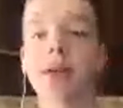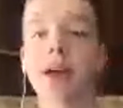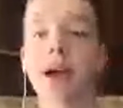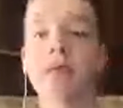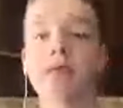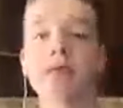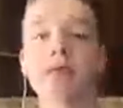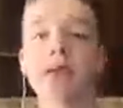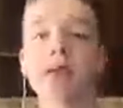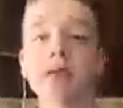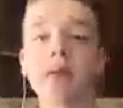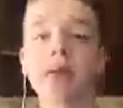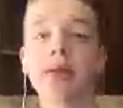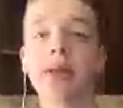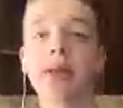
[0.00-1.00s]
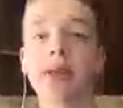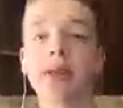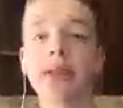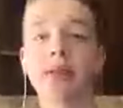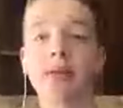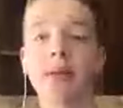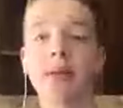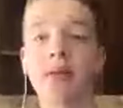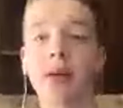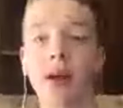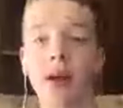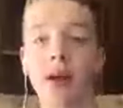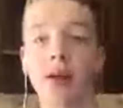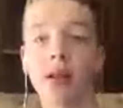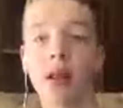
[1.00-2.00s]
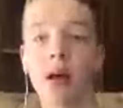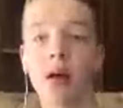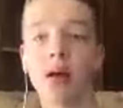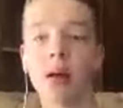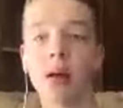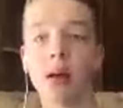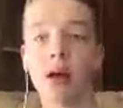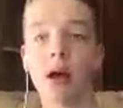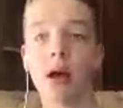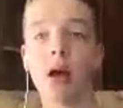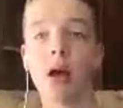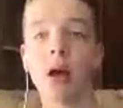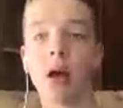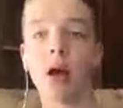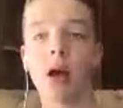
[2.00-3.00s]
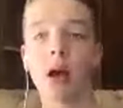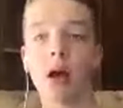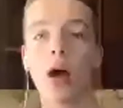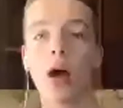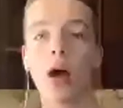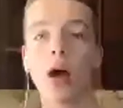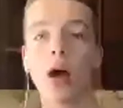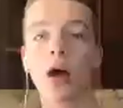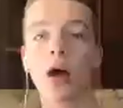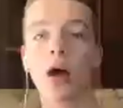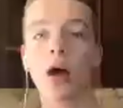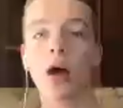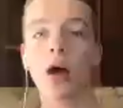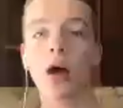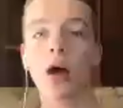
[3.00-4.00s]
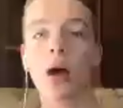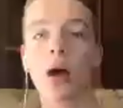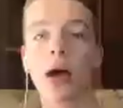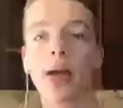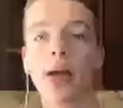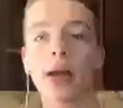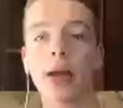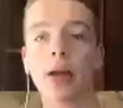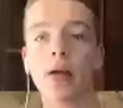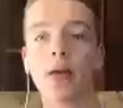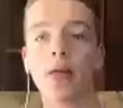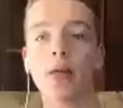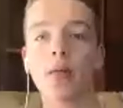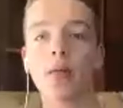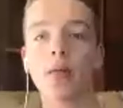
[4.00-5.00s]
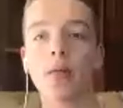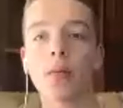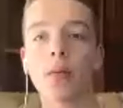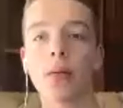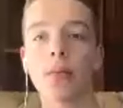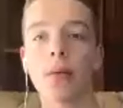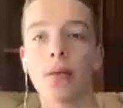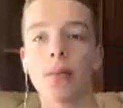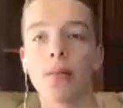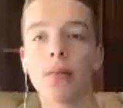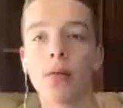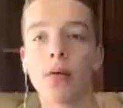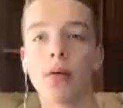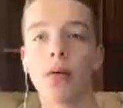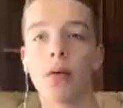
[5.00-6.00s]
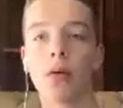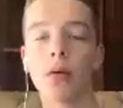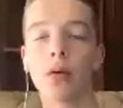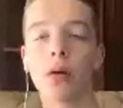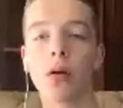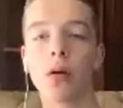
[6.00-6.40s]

I haven't been doing this very long. I can't remember.